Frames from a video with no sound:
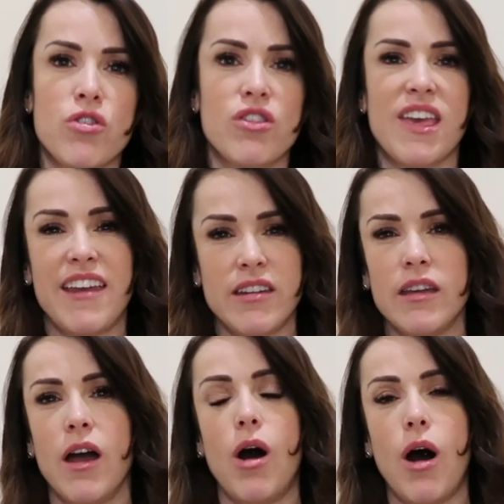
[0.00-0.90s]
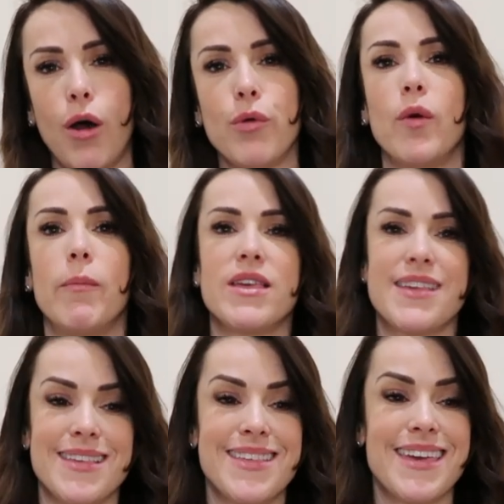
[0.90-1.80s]
just getting on with my
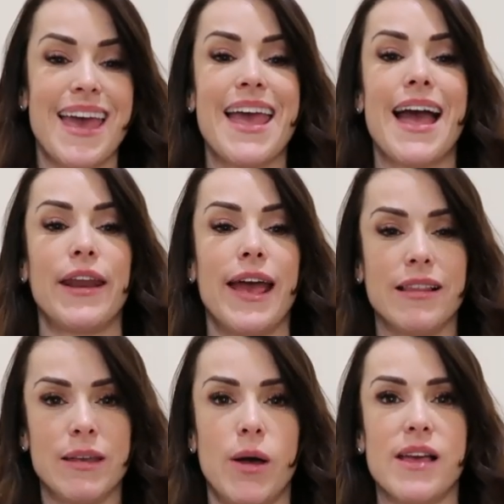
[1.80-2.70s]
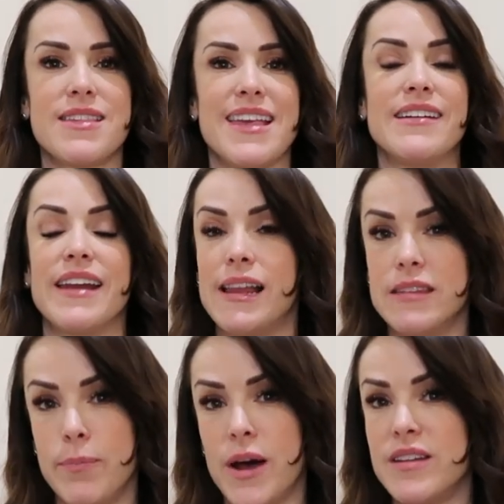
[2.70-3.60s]
day to day and a healthy mindset and a
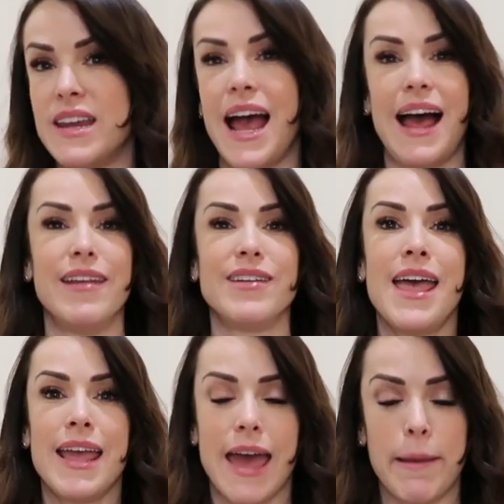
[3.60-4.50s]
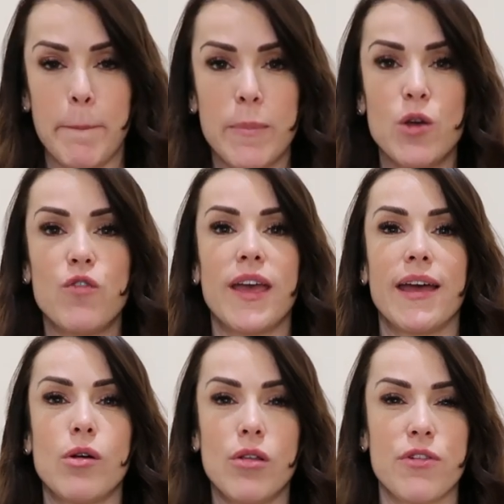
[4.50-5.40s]
healthy body and get moving
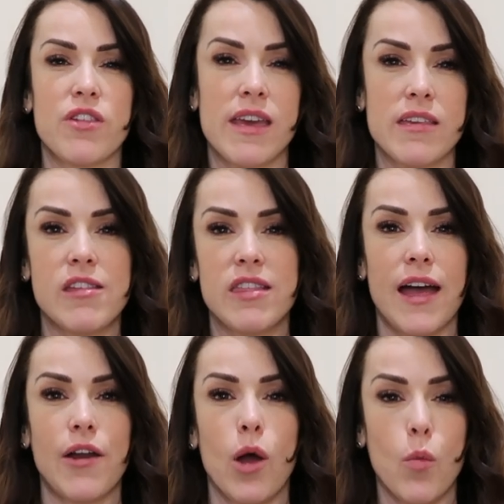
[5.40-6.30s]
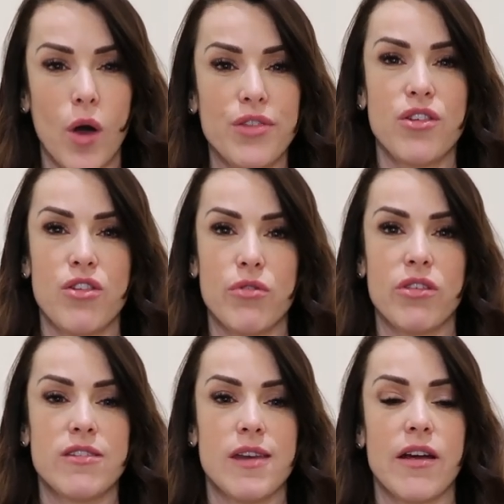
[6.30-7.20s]
and all those things that I want to do
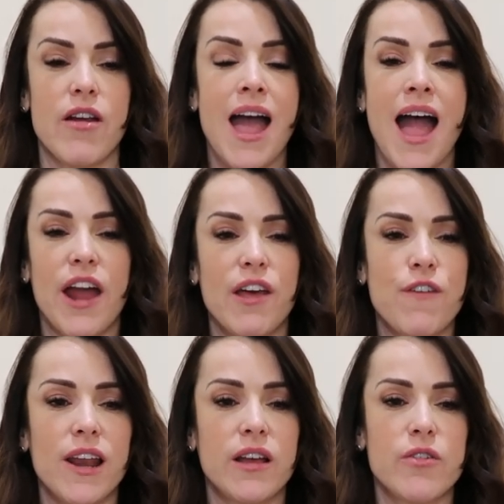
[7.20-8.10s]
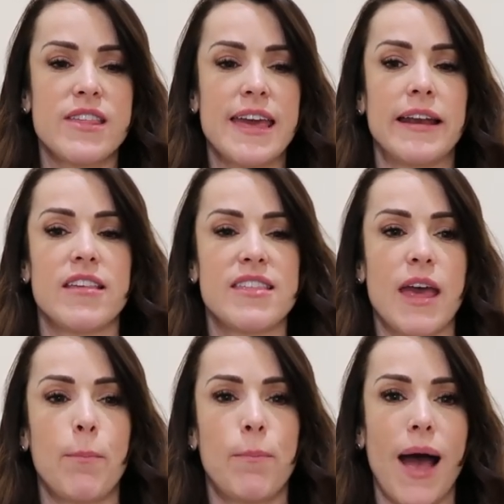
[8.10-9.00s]
this year. And I felt like I was taking a
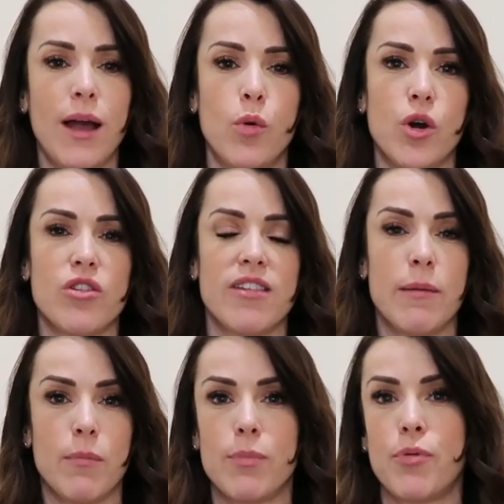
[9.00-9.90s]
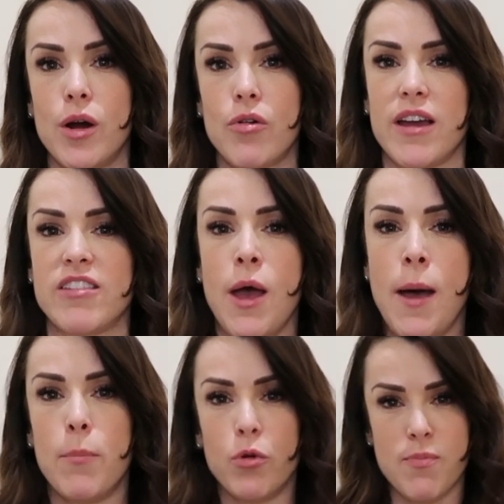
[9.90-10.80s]
step backwards in my progress,
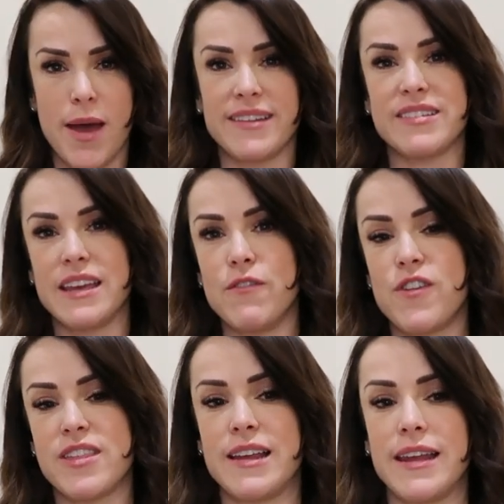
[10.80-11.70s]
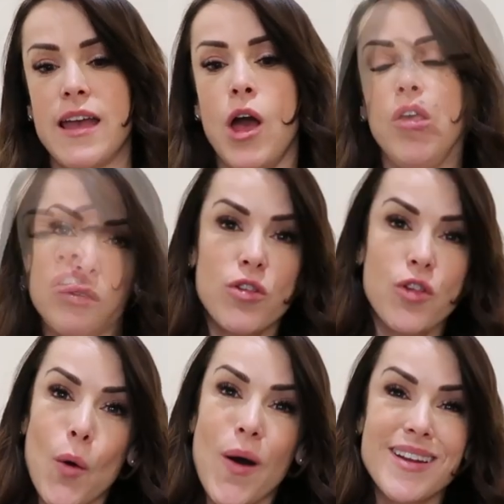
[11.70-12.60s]
both mentally and physically.
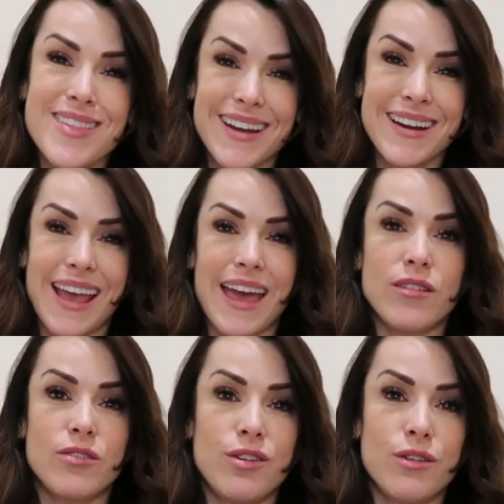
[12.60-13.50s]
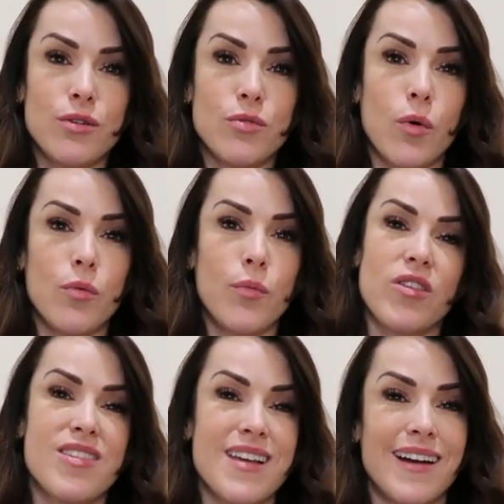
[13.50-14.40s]
So I decided again to
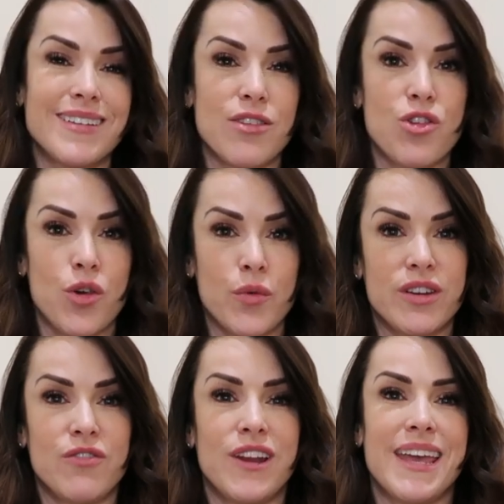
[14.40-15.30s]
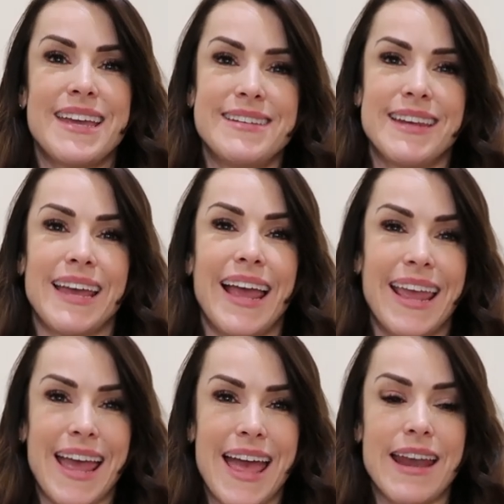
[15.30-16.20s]
start intuitively eating
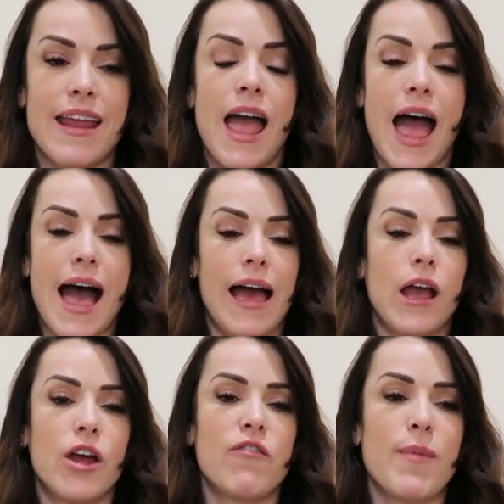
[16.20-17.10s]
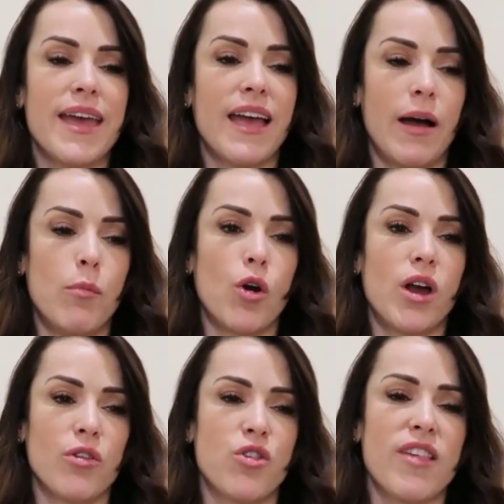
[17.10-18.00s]
again and kind of make a more
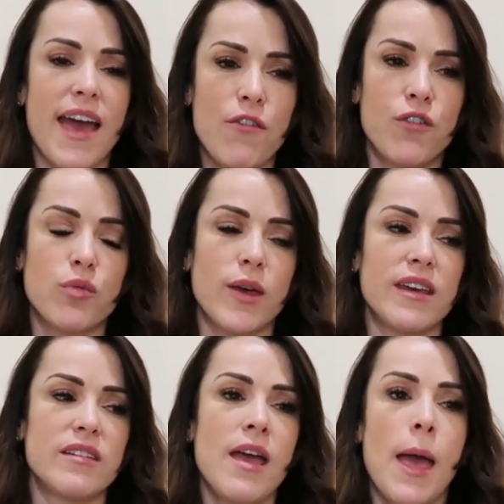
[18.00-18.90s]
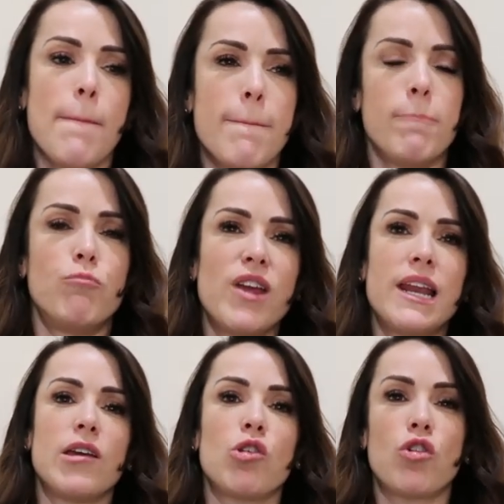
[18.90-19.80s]
conscious effort with it
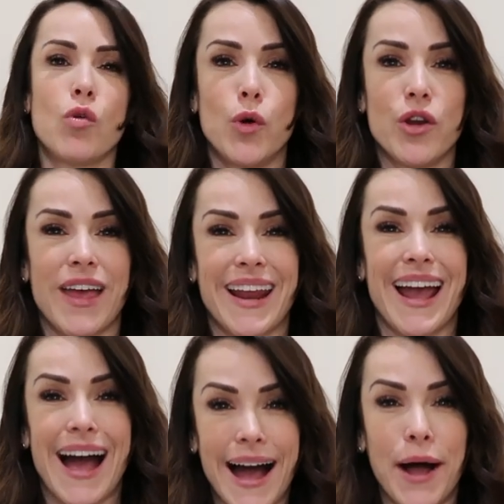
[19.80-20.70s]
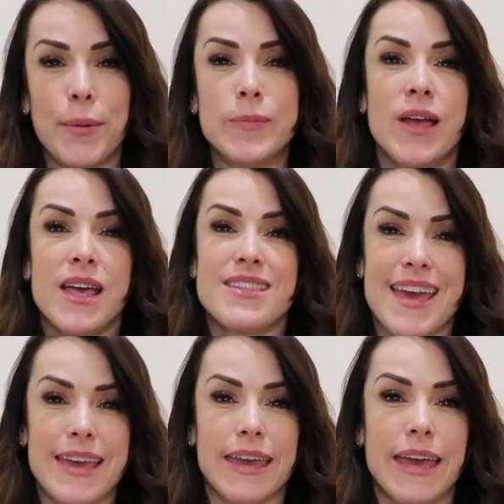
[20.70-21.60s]
really ensure that I am
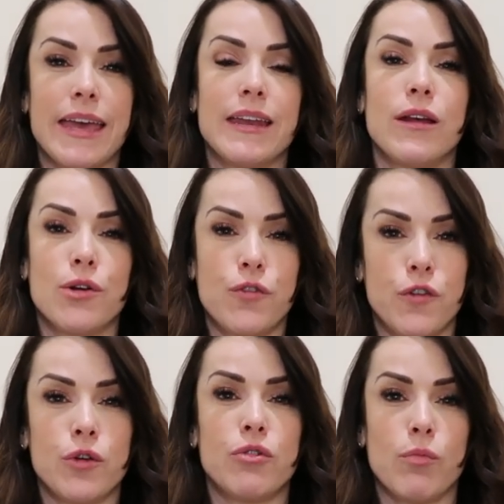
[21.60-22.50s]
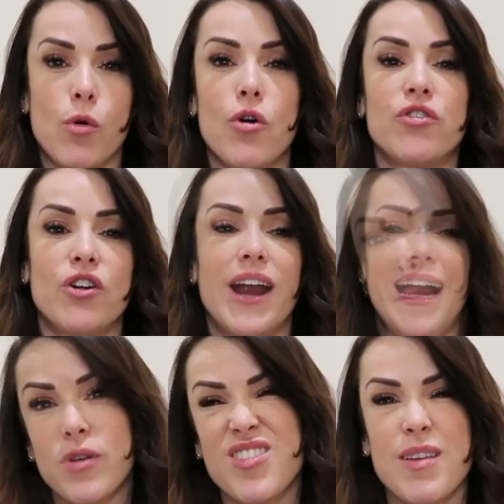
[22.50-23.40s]
taking in enough food and water,
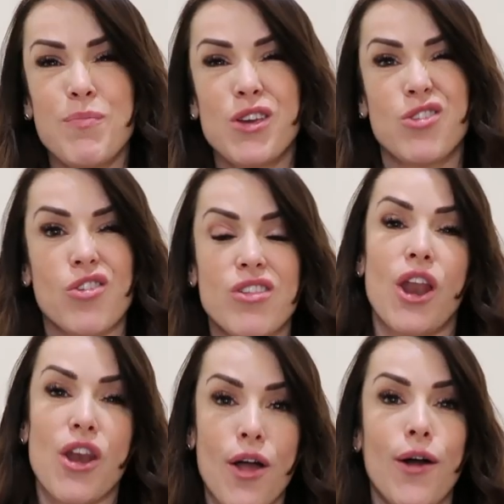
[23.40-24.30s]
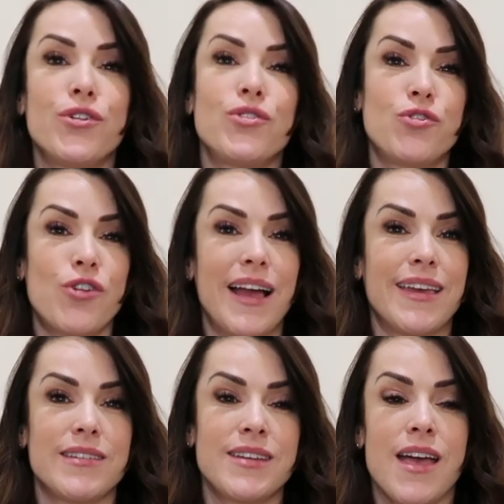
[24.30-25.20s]
but simply just not track
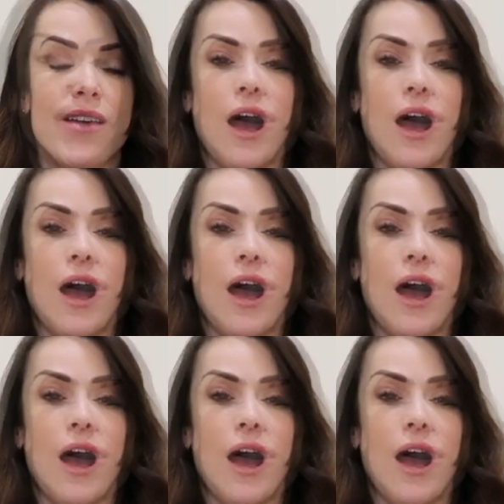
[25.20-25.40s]
it.